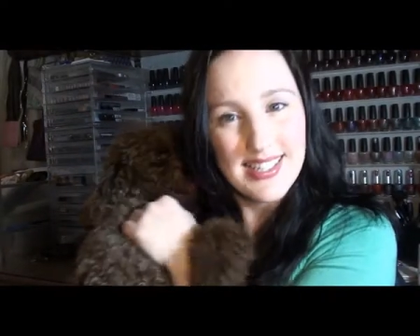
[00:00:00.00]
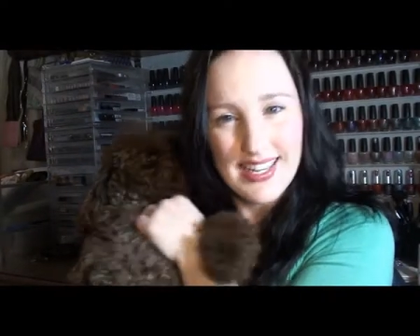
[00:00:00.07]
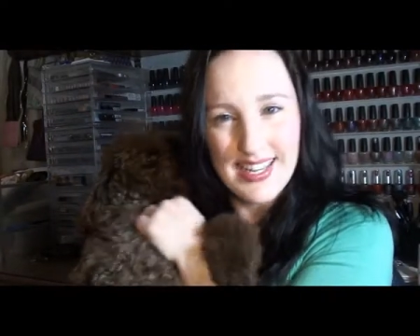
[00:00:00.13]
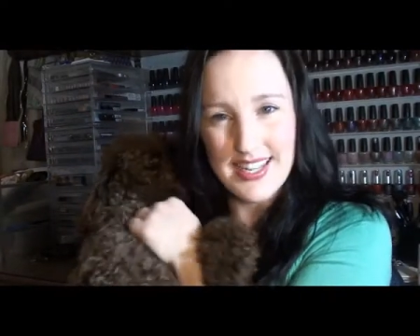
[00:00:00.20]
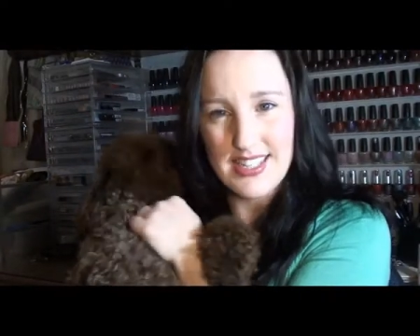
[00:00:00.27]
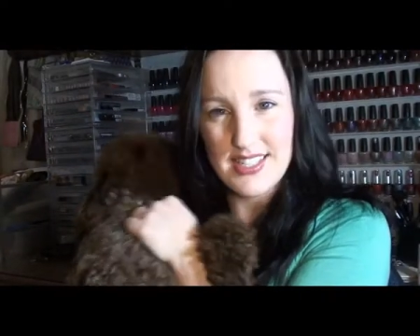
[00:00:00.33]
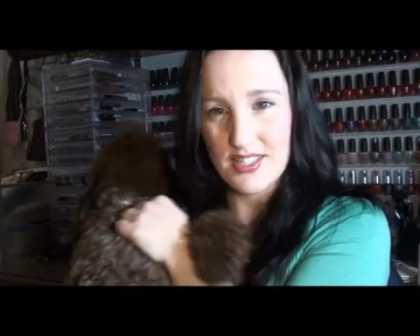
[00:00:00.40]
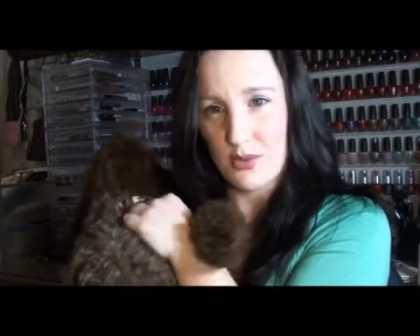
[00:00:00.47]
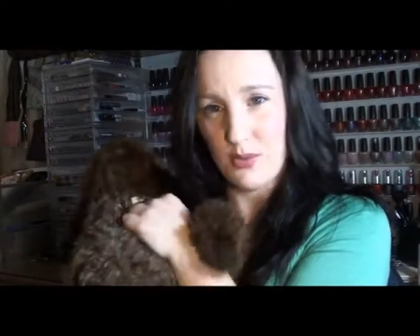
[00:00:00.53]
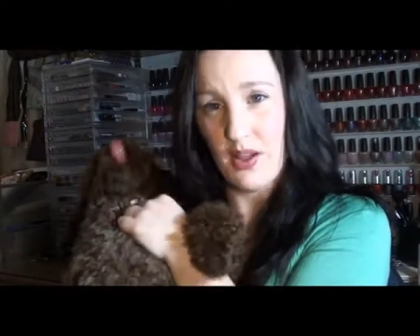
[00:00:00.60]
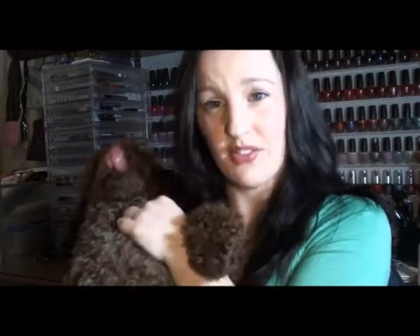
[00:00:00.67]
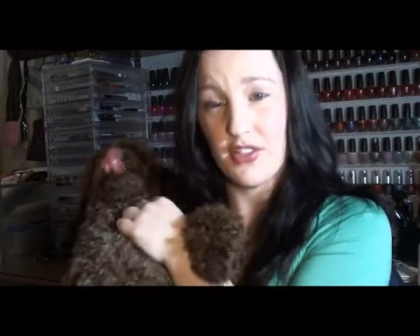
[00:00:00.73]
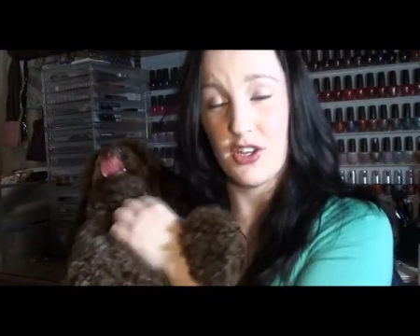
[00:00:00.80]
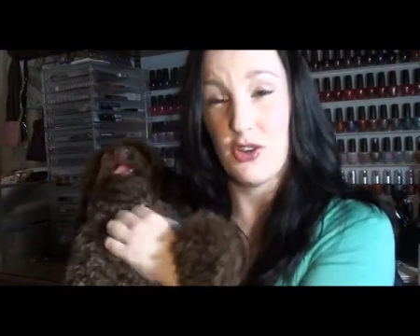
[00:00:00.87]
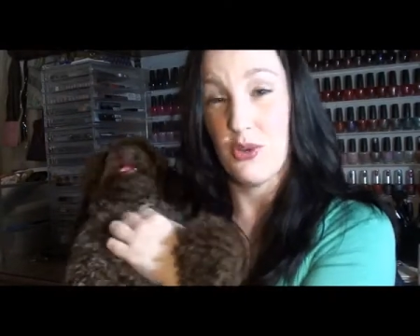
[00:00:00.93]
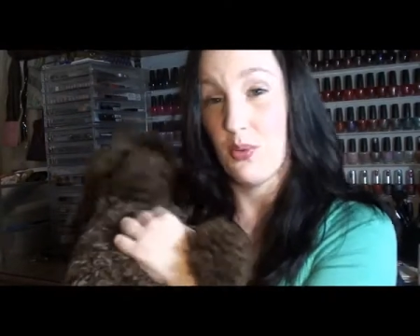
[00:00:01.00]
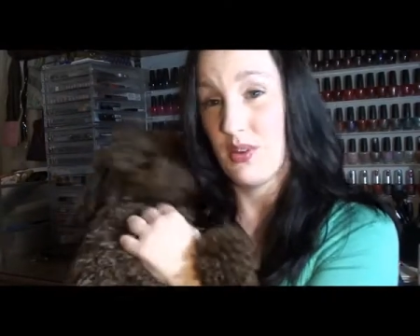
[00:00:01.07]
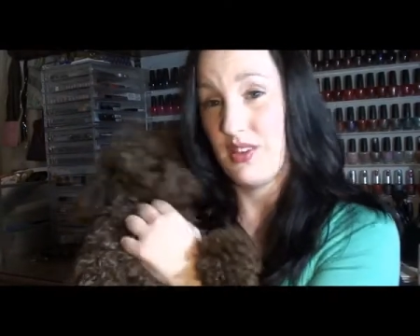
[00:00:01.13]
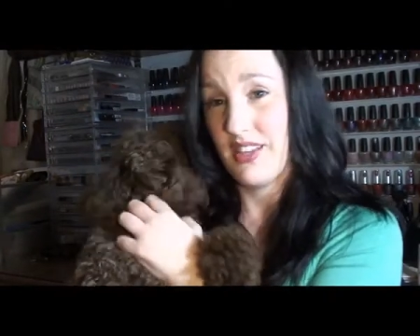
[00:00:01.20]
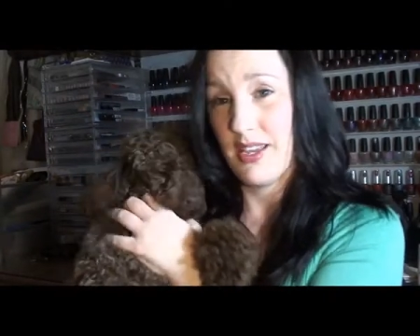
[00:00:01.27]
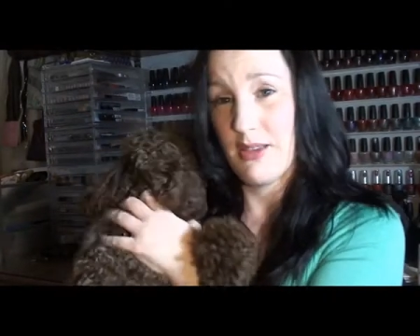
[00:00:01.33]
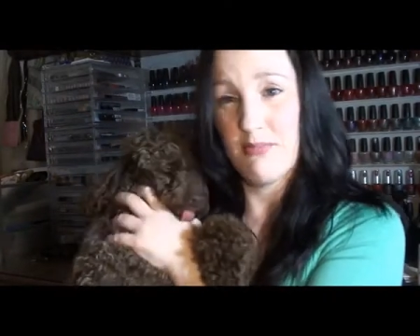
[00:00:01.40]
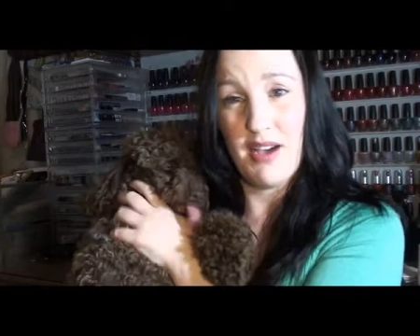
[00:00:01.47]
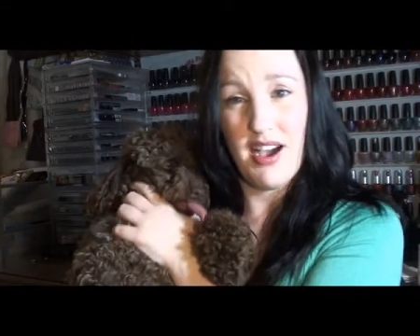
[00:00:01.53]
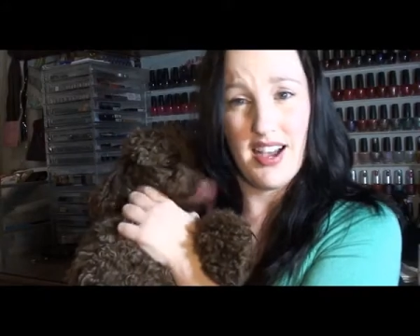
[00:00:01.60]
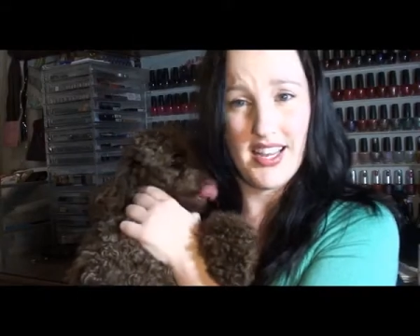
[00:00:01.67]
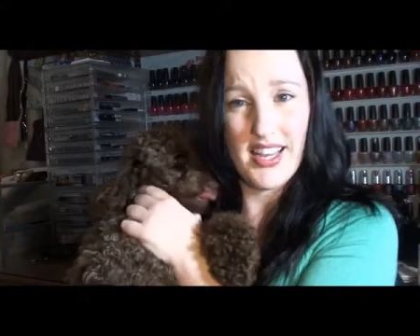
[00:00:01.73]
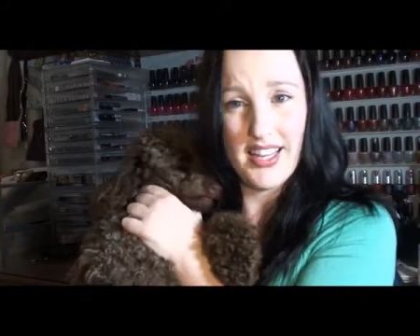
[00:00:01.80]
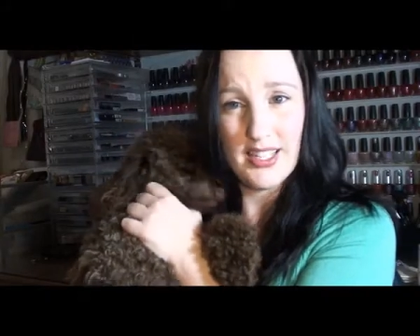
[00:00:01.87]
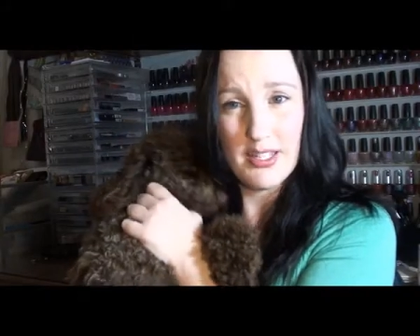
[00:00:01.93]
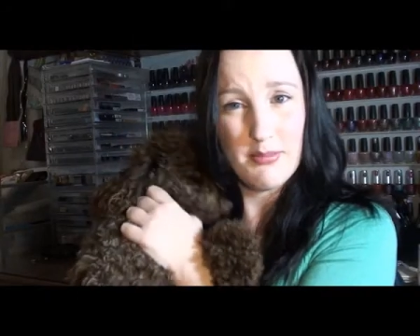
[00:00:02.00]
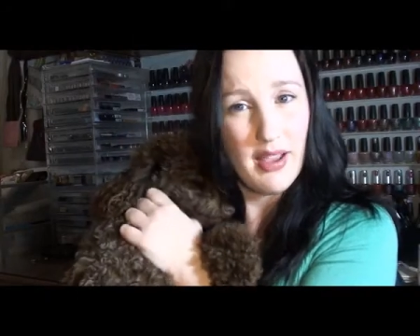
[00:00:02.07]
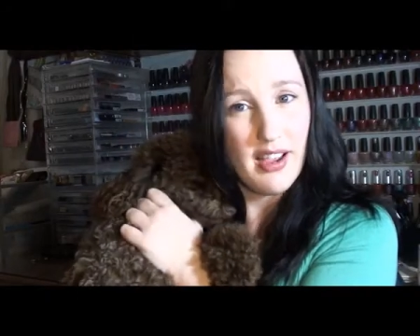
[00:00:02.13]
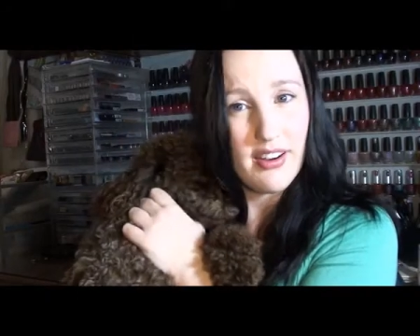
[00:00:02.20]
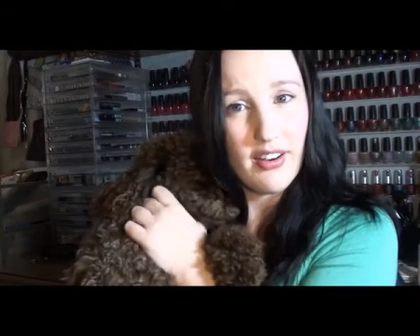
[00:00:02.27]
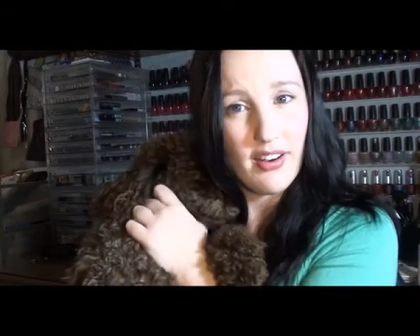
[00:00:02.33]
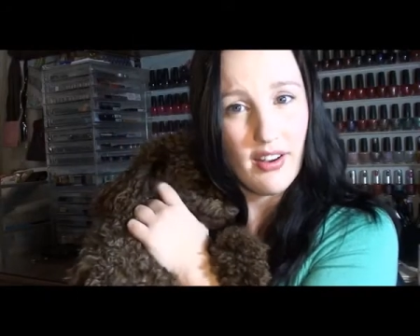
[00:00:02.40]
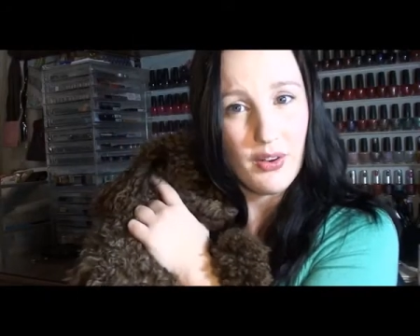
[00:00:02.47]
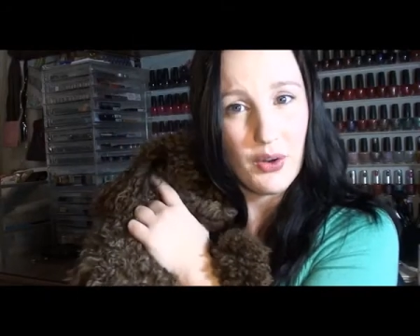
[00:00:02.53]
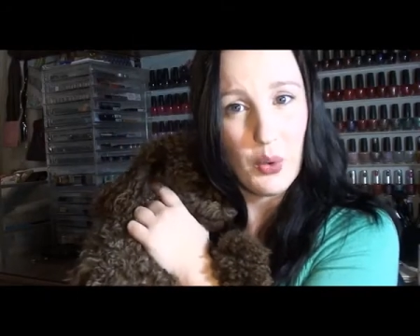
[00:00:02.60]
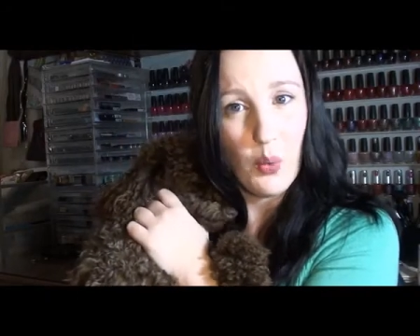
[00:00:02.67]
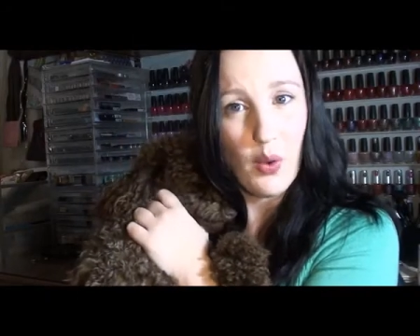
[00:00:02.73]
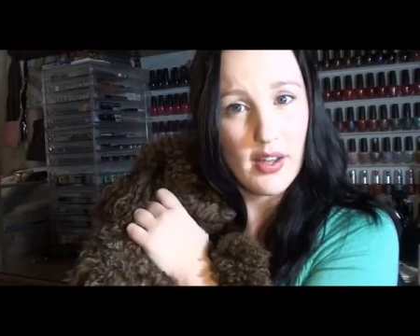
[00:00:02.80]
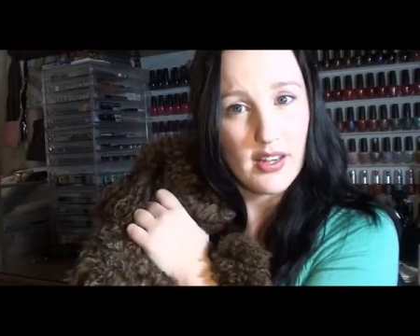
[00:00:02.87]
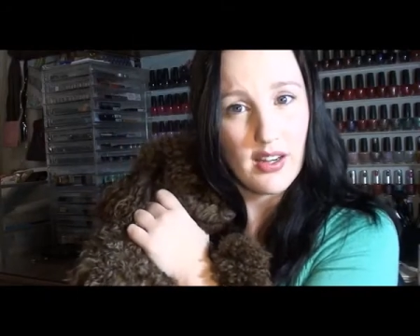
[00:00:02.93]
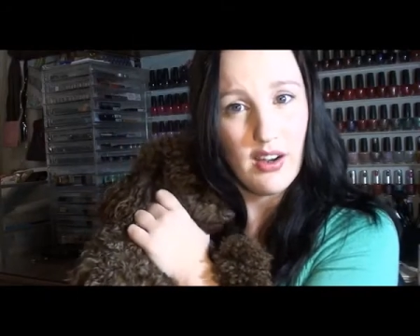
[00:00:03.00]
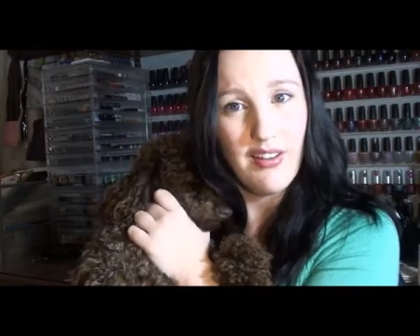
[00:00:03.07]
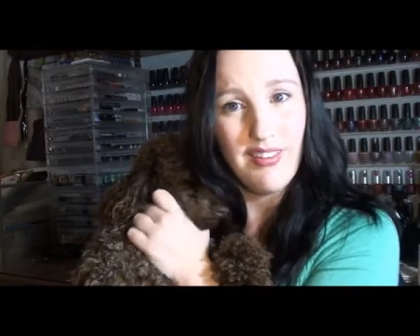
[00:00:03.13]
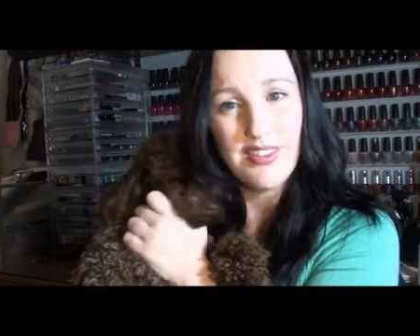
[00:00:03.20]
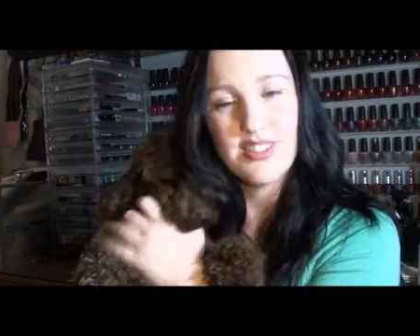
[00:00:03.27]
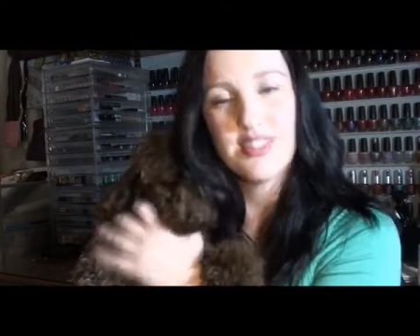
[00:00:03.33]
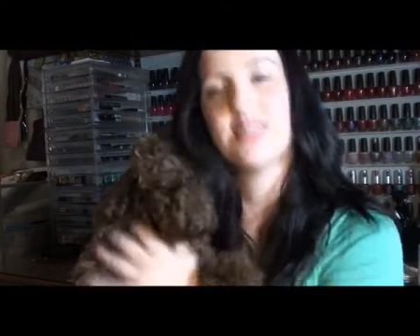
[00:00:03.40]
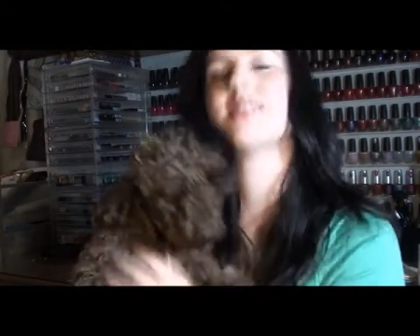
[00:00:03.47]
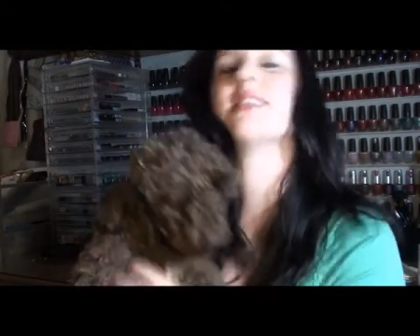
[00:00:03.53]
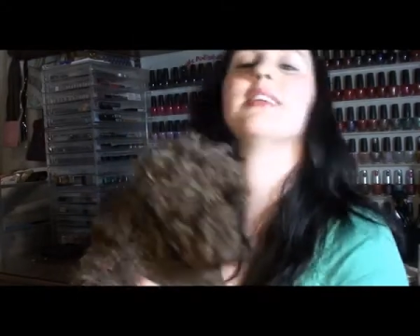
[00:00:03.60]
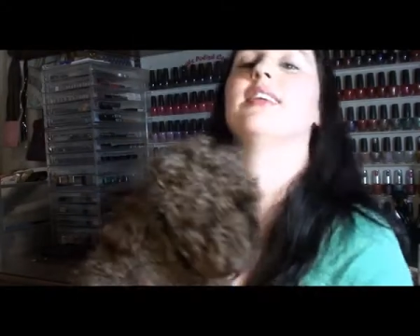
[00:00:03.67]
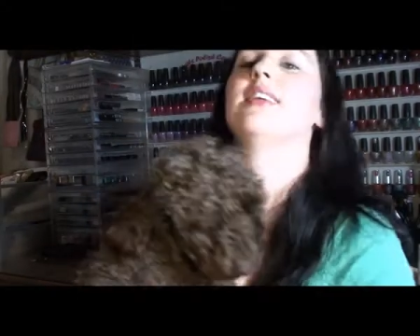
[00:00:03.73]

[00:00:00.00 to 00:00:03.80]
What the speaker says: Here's the one that you will hear barking in the background quite a lot.